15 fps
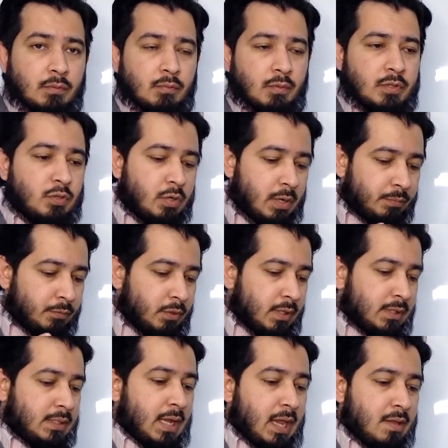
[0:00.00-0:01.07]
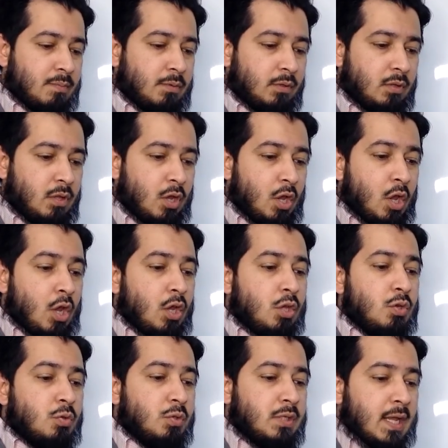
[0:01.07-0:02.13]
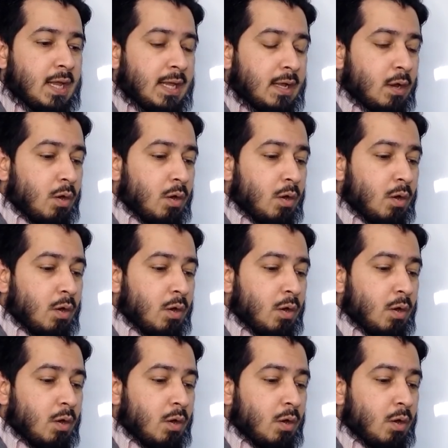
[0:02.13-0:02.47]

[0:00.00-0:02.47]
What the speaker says: When you come to the table, you take